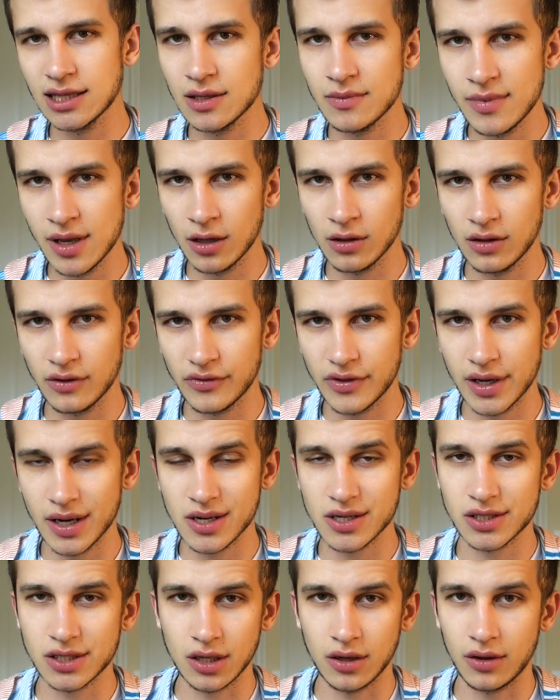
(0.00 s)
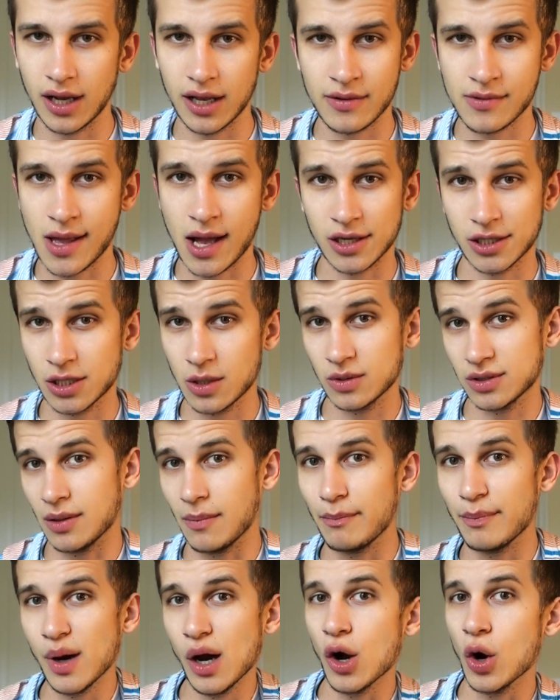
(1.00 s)
in the middle of there, so I'm not sure what the
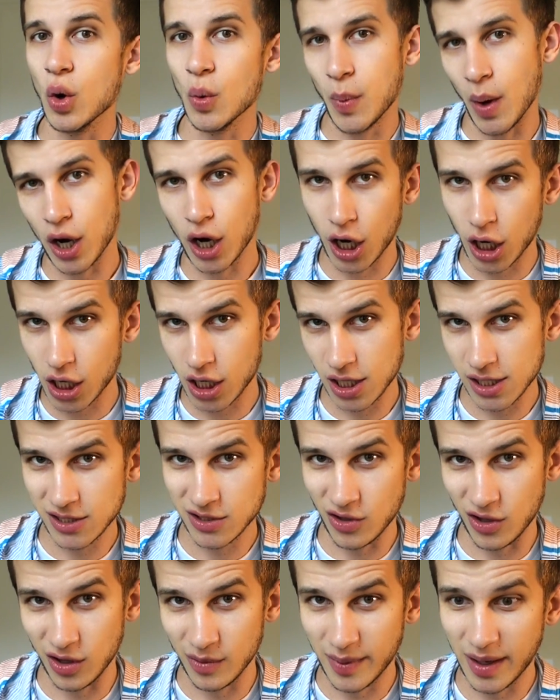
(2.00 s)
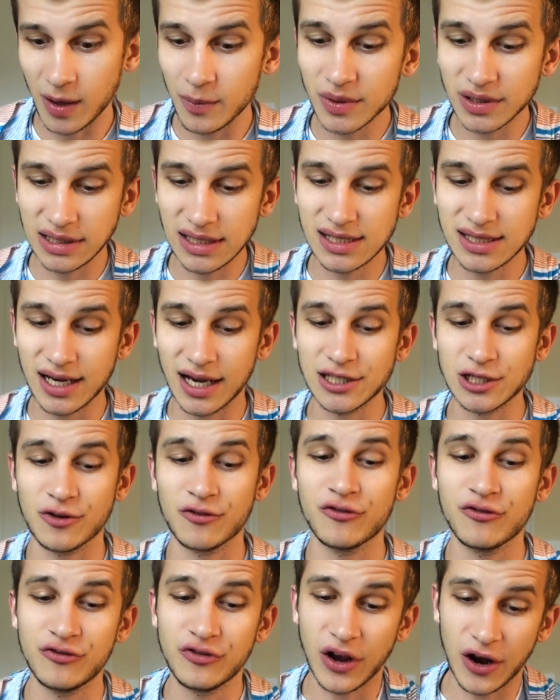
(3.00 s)
bow part is all about. But these guys
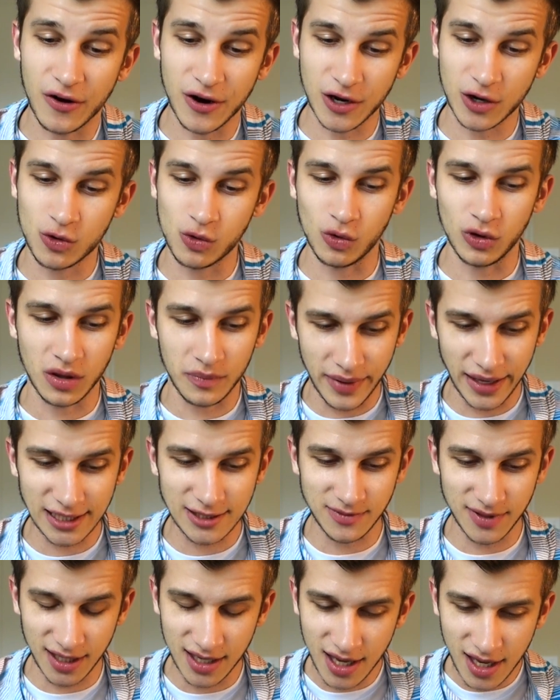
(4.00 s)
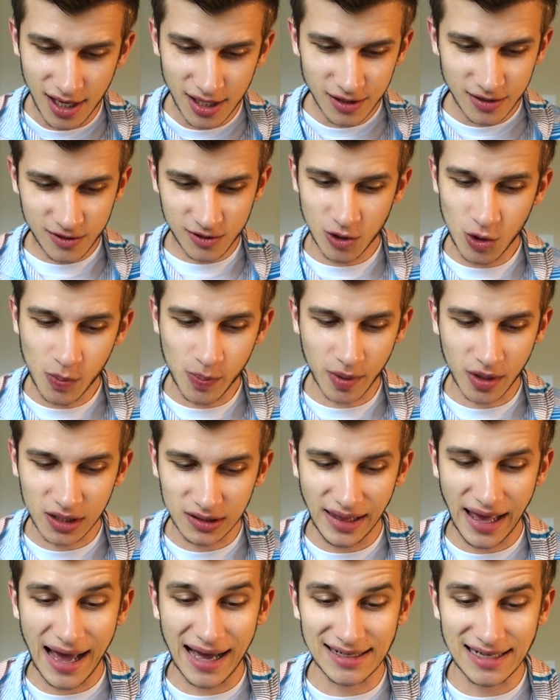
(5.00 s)
are very cool. It makes me super
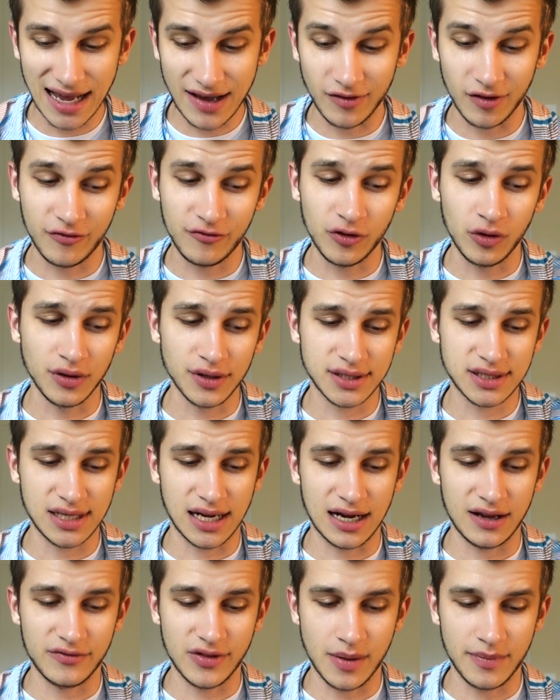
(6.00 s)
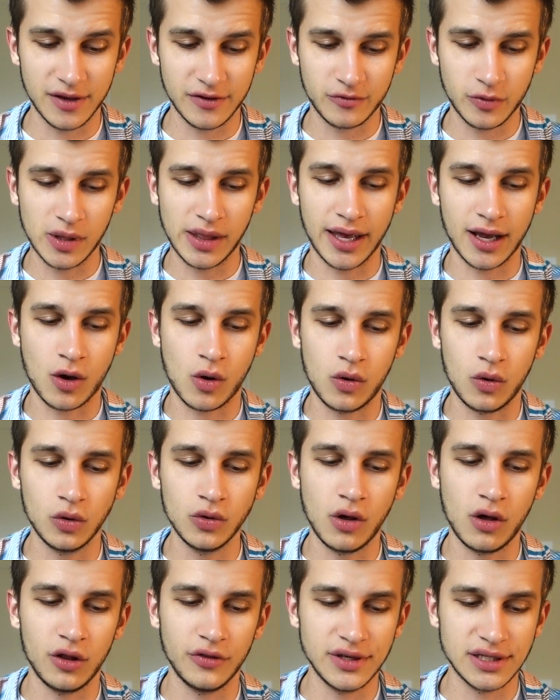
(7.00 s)
glad to have a full set of them. If we like
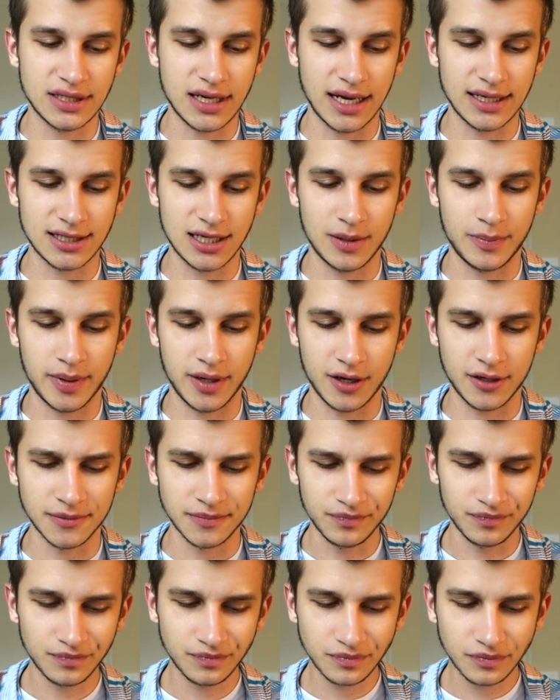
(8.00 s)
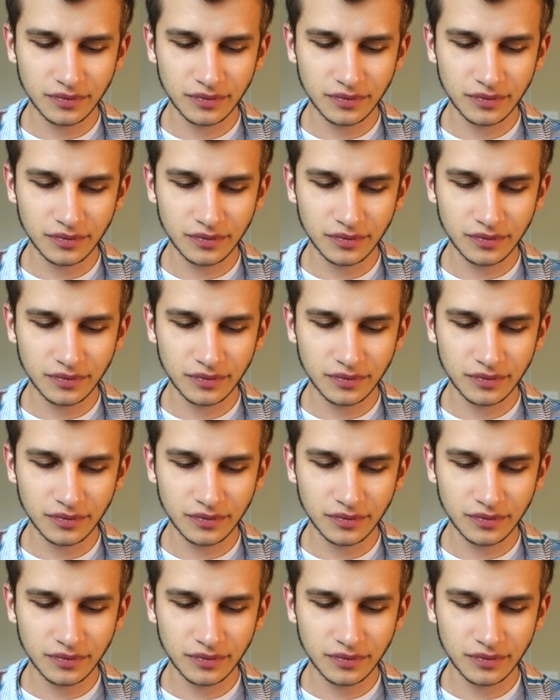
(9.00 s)
hold all these guys up here,